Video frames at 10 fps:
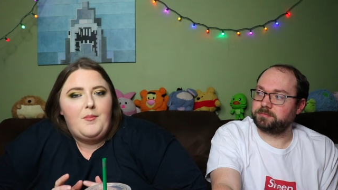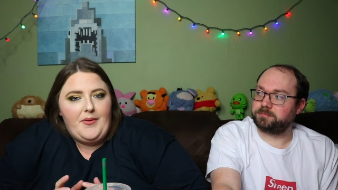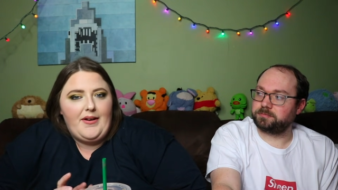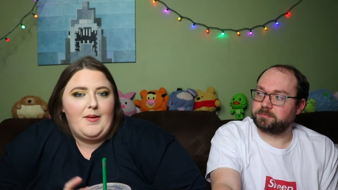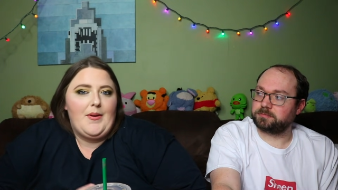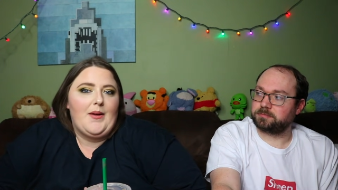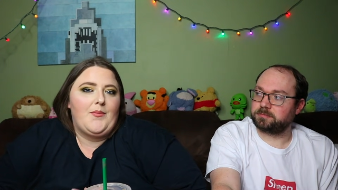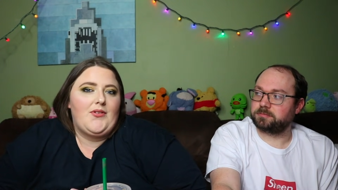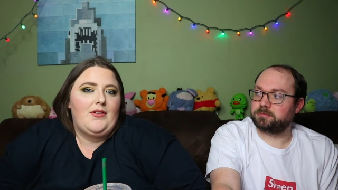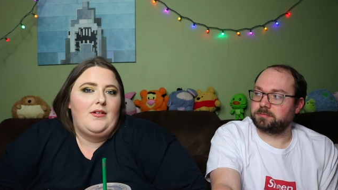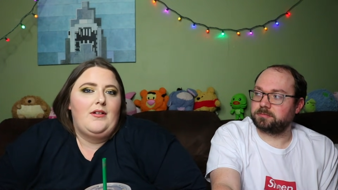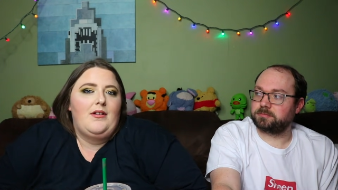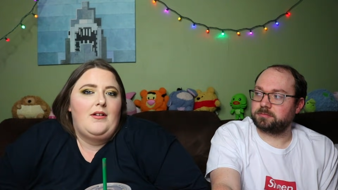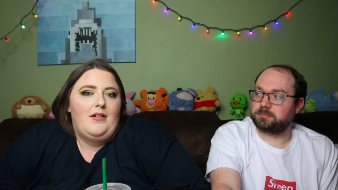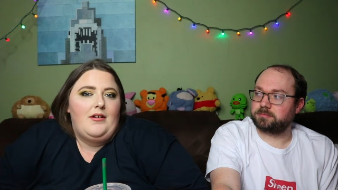Speaker 1: peanut M&Ms.
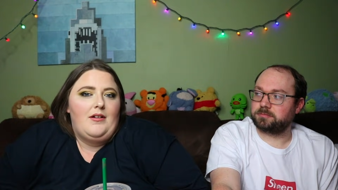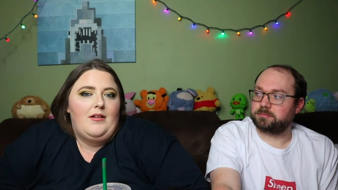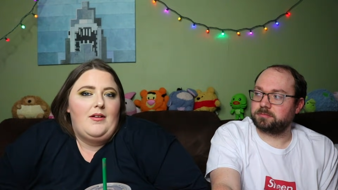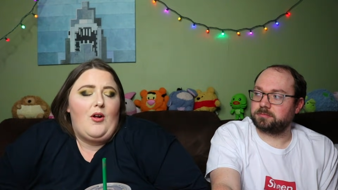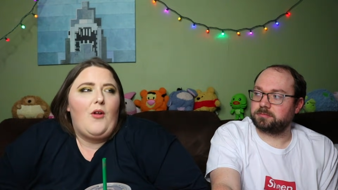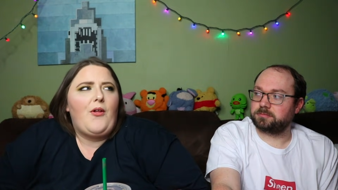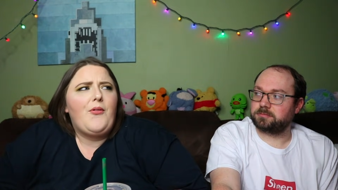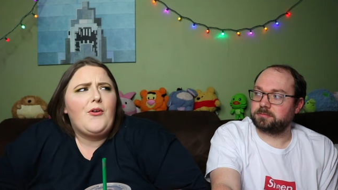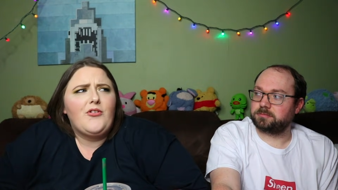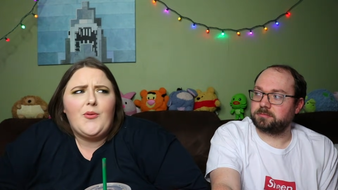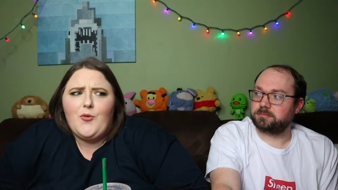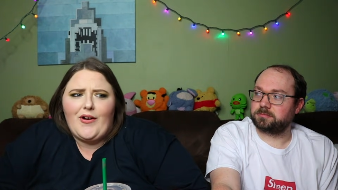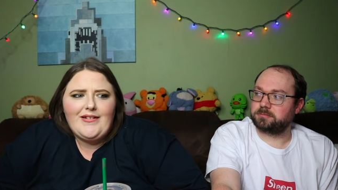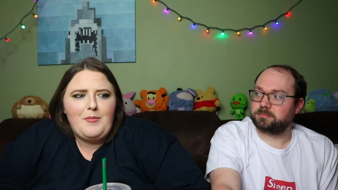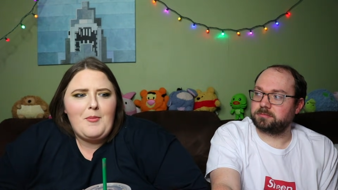Although there are some
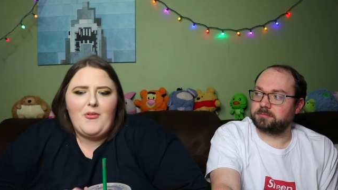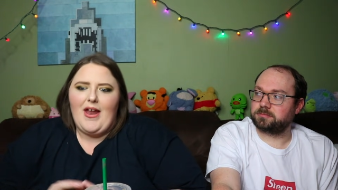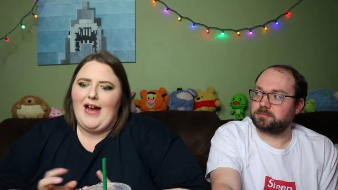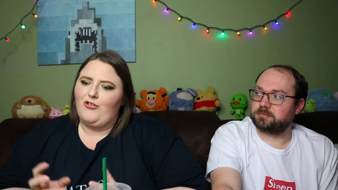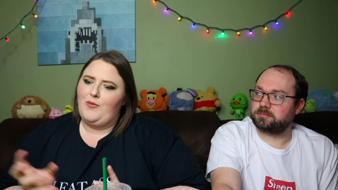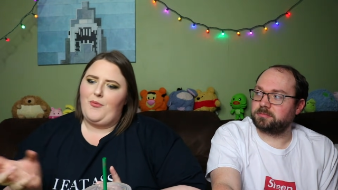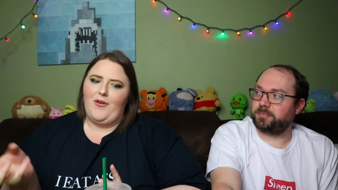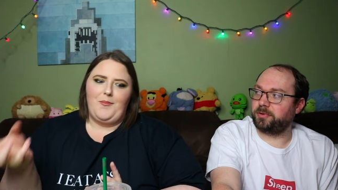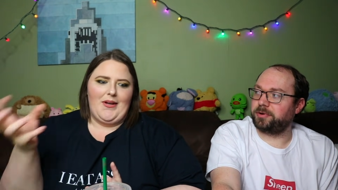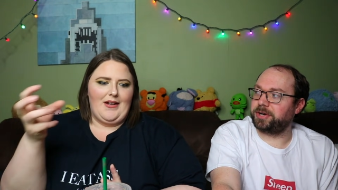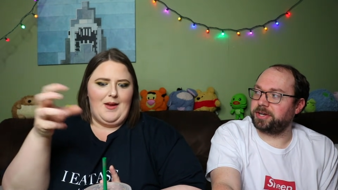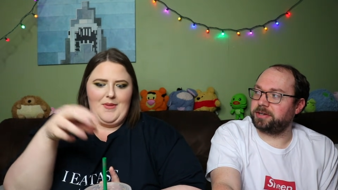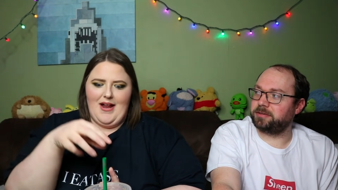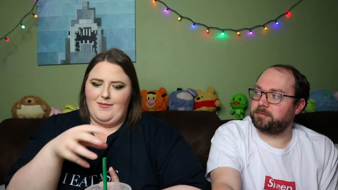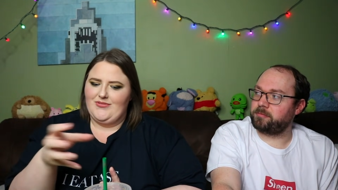crazy people that actually put peanut
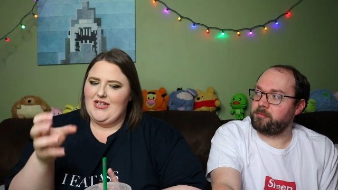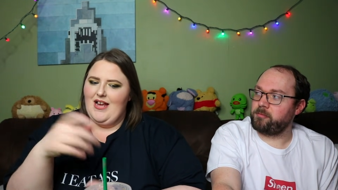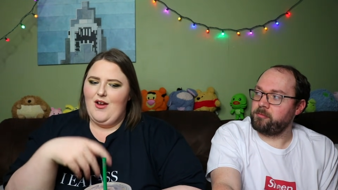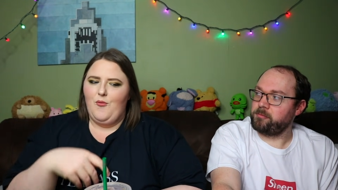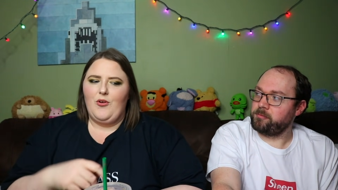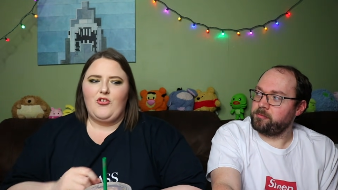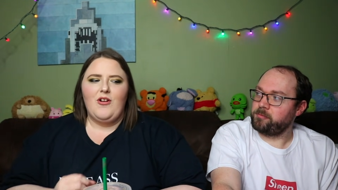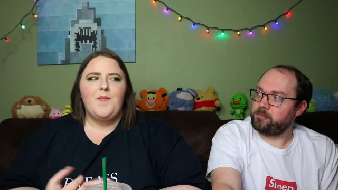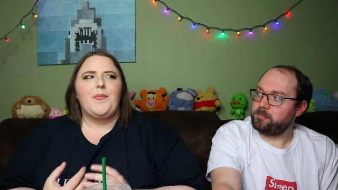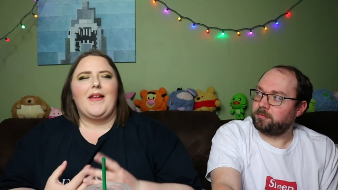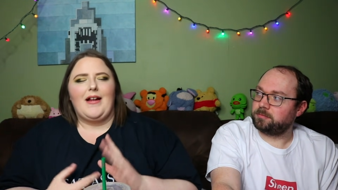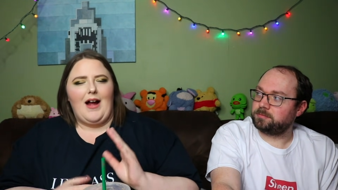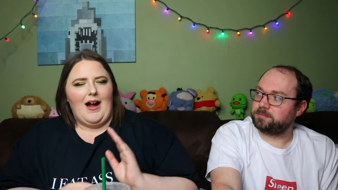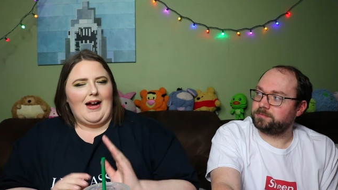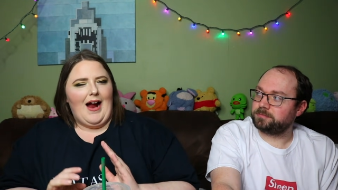M&Ms, which
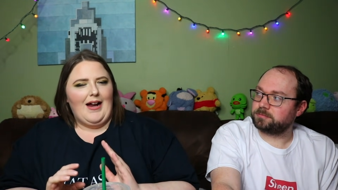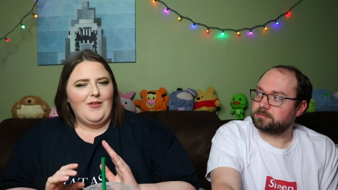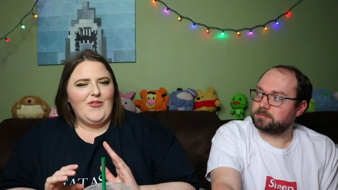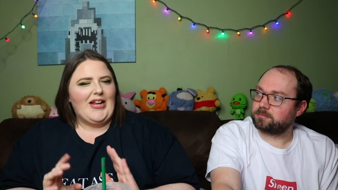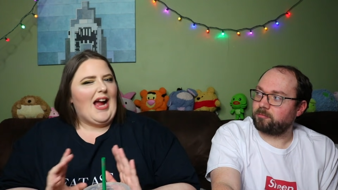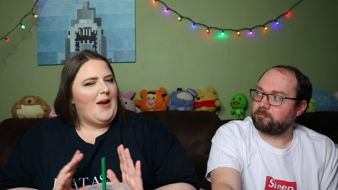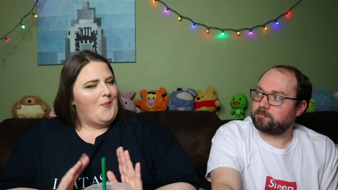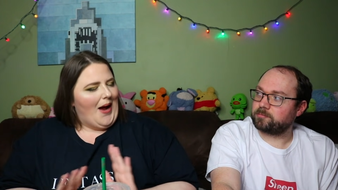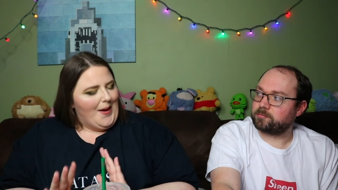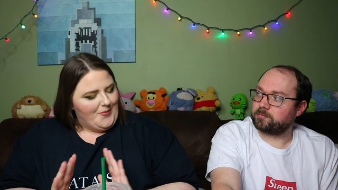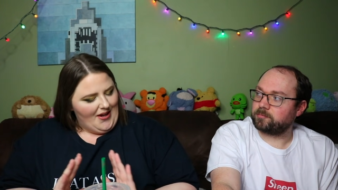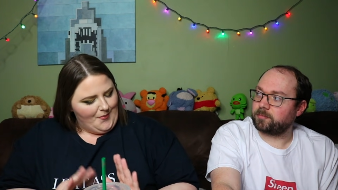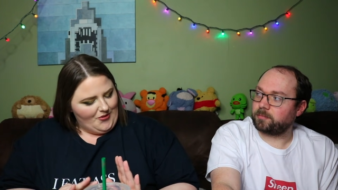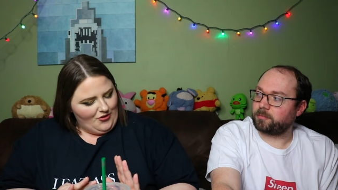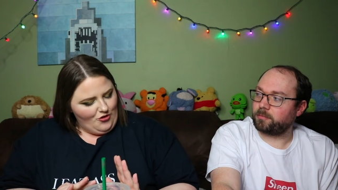kind of like I'm I'm
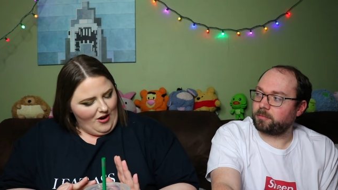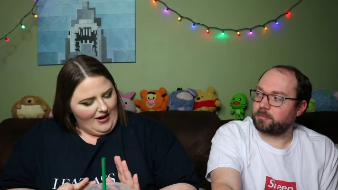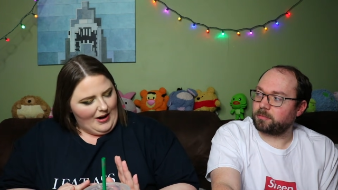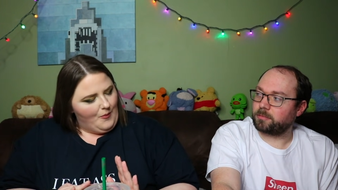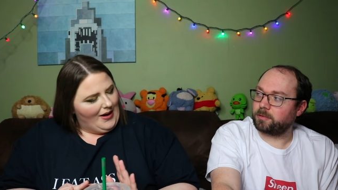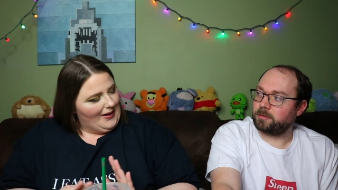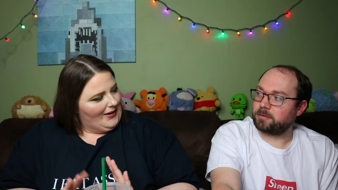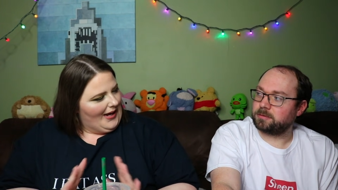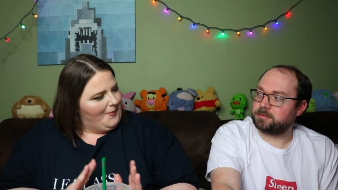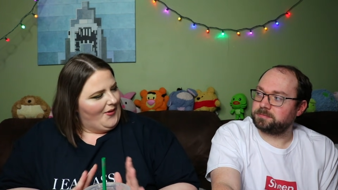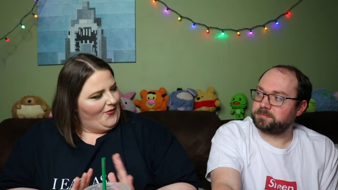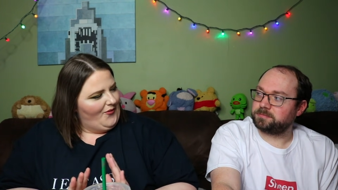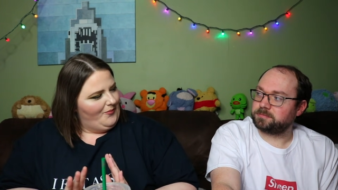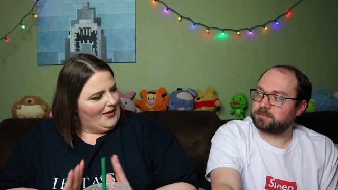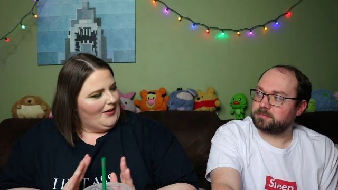tempted to try it. I want to get my
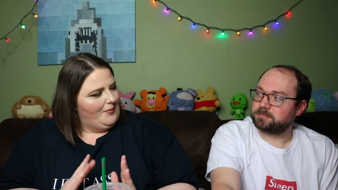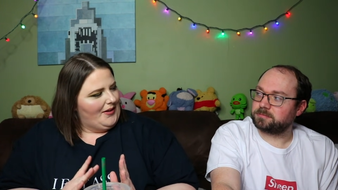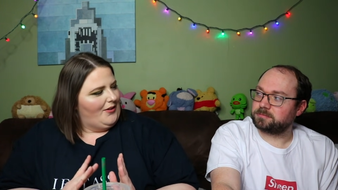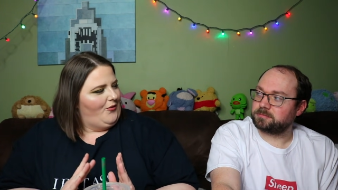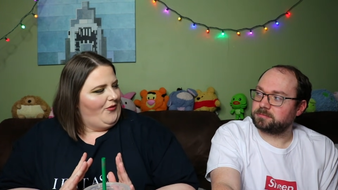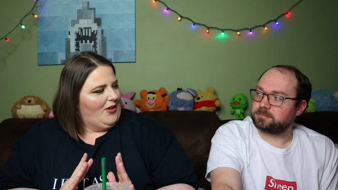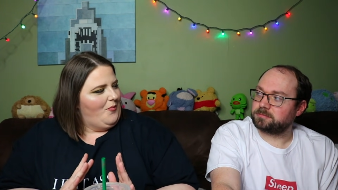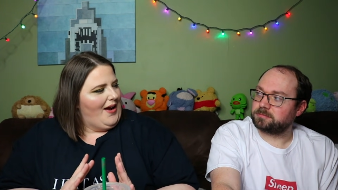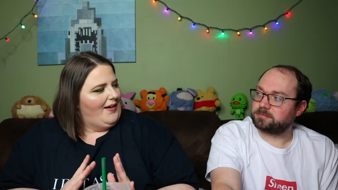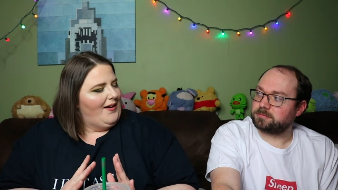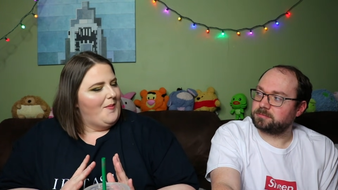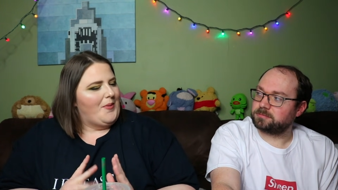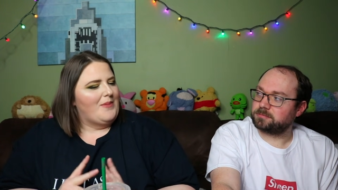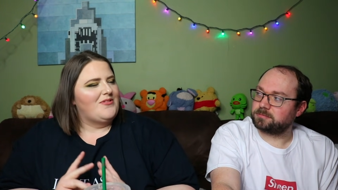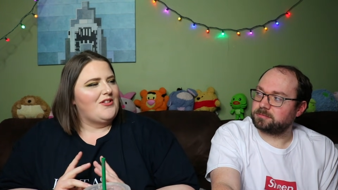like my little feet wet in it,
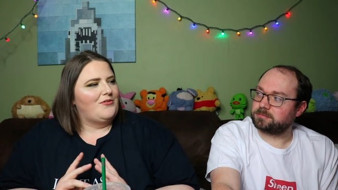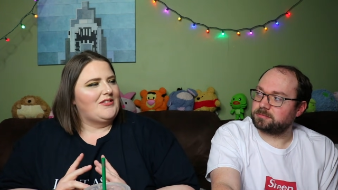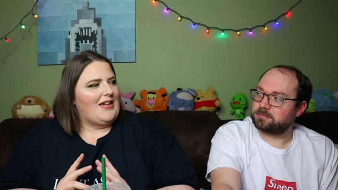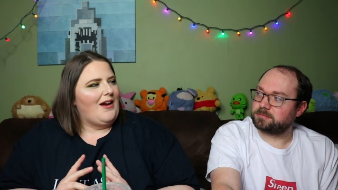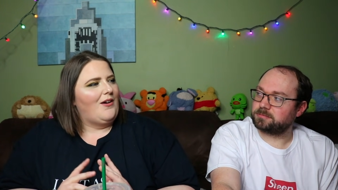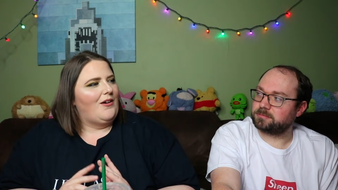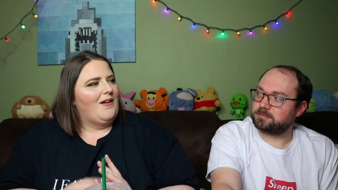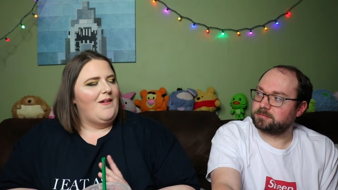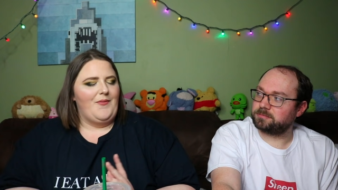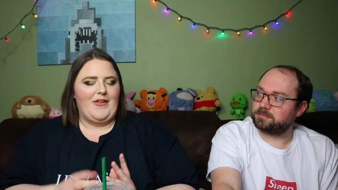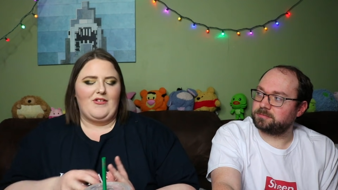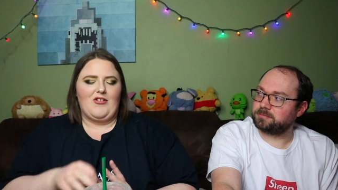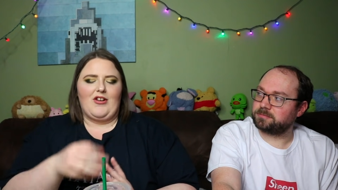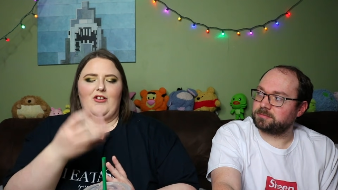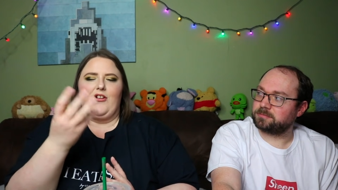but I'm so scared this
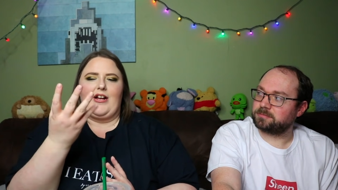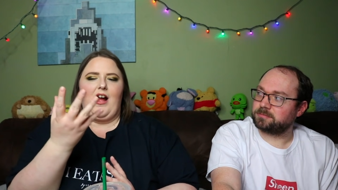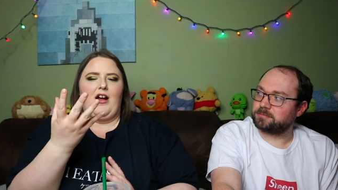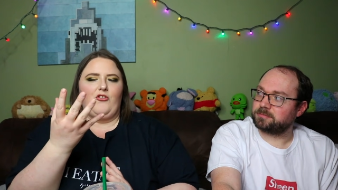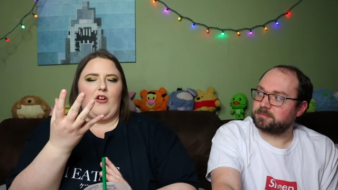is gonna look like a hot